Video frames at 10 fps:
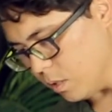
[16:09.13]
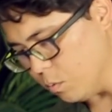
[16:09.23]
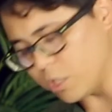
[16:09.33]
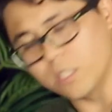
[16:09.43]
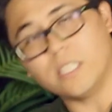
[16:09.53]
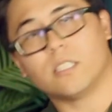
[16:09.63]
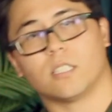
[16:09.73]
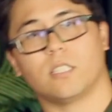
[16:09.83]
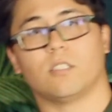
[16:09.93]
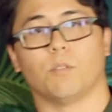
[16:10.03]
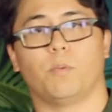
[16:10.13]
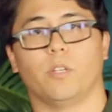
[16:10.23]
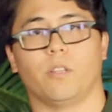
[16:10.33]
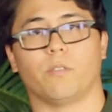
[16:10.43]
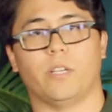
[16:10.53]
which leads us into
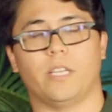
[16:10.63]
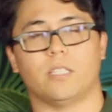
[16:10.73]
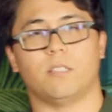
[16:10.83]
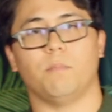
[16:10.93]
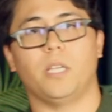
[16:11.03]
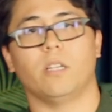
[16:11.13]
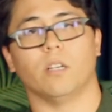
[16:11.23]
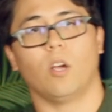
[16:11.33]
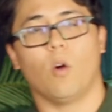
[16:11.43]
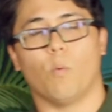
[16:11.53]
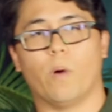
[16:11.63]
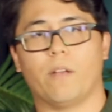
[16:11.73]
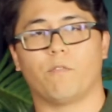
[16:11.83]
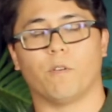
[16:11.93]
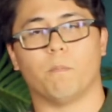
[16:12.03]
point three, his demeanor
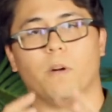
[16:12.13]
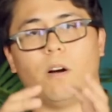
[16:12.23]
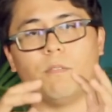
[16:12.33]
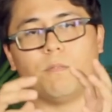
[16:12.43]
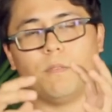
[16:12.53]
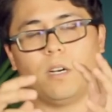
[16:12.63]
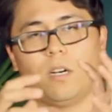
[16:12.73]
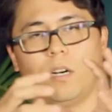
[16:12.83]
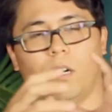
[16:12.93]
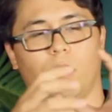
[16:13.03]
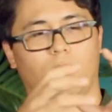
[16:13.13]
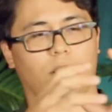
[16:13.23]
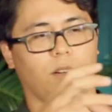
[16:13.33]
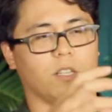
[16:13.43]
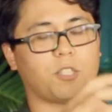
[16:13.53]
went from
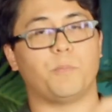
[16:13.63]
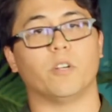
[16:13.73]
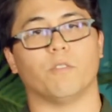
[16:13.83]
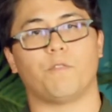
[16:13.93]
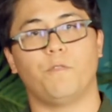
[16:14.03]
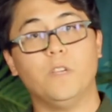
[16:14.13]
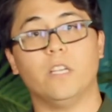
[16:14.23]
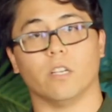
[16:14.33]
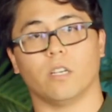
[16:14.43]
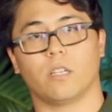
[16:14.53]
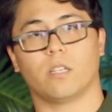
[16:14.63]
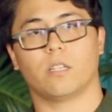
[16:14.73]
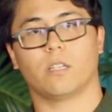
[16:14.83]
a spirit of fear